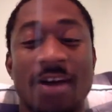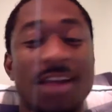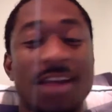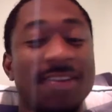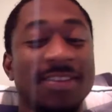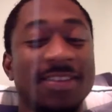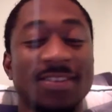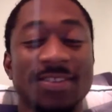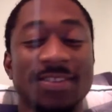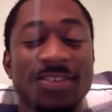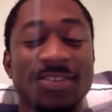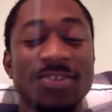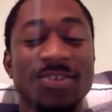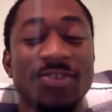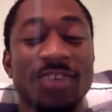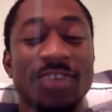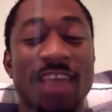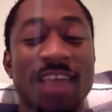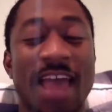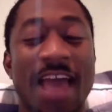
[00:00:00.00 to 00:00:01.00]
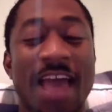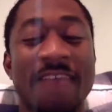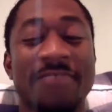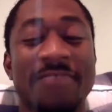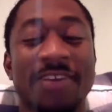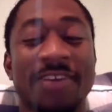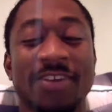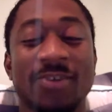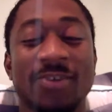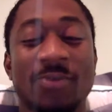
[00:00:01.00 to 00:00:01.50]
This is usually I have
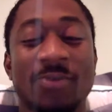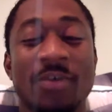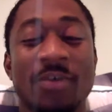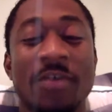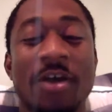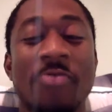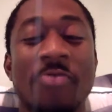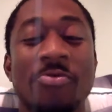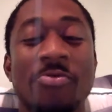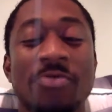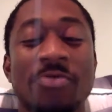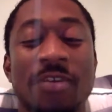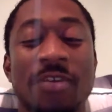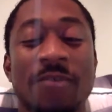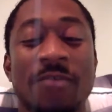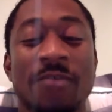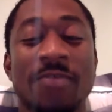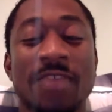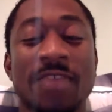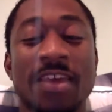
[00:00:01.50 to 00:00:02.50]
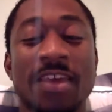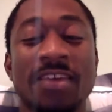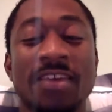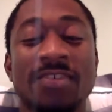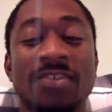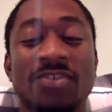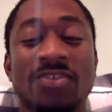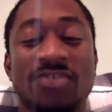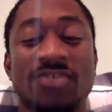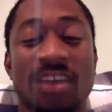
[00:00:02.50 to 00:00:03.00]
like 12 other different things
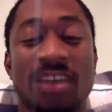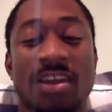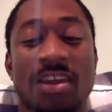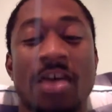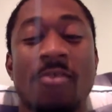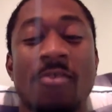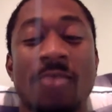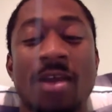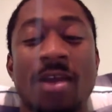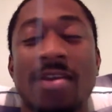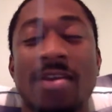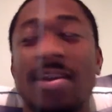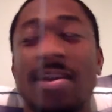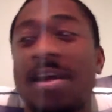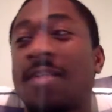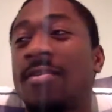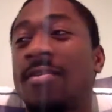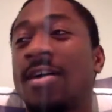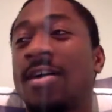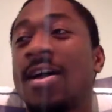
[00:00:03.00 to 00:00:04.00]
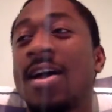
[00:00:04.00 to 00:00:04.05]
to shout out right now.